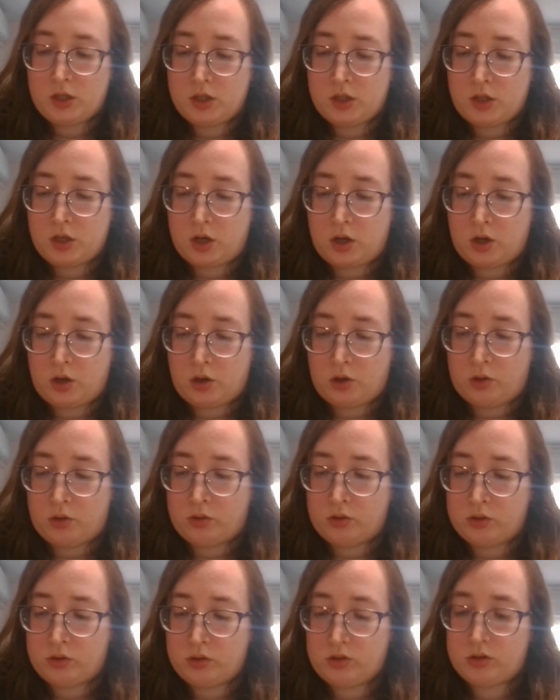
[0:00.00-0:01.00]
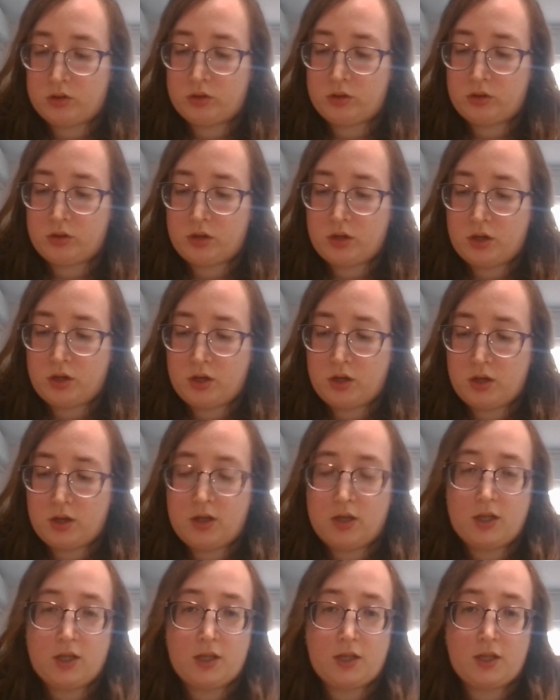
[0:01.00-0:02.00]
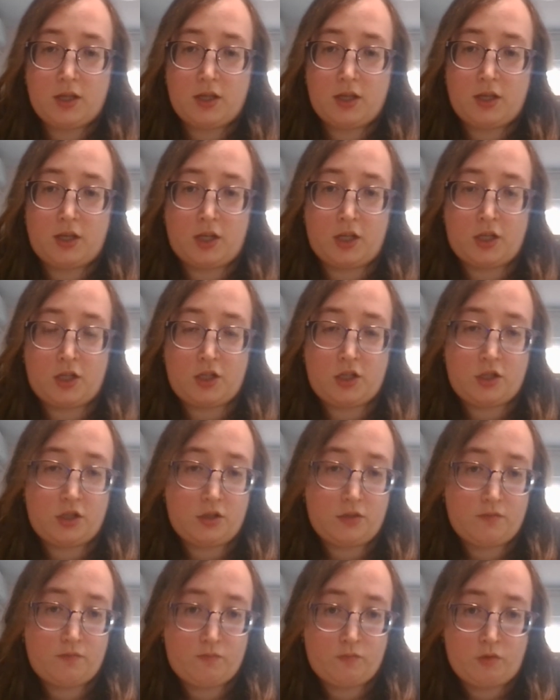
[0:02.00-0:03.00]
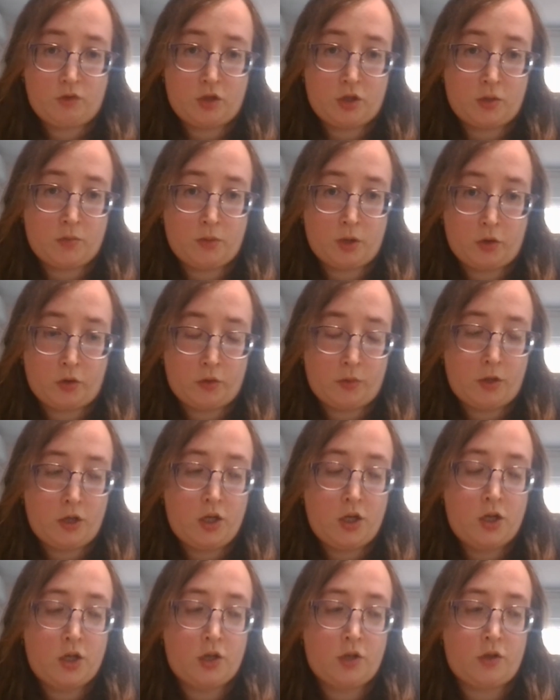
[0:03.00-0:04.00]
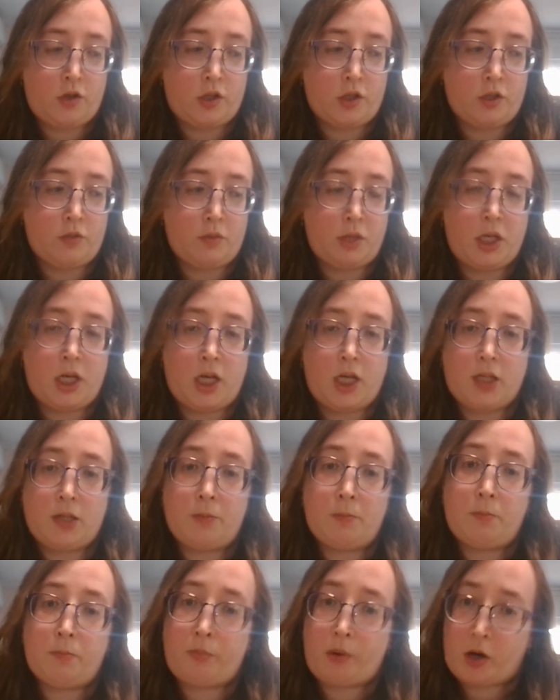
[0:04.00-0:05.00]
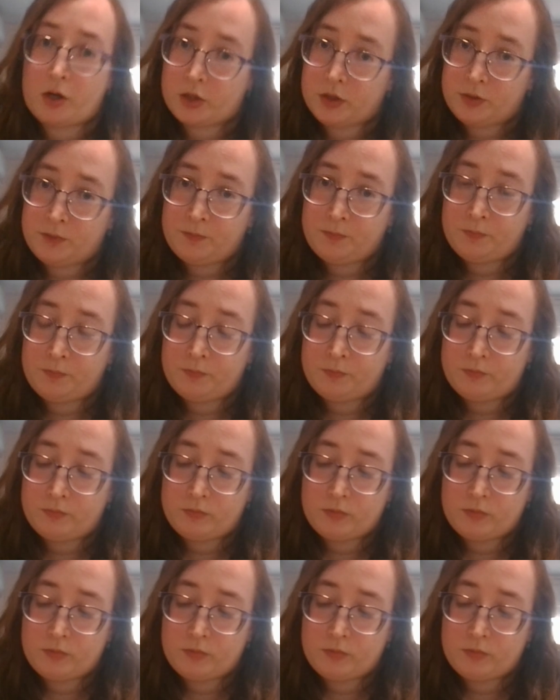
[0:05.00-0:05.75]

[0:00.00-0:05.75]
So each gym Pokemon are going to be at the bottom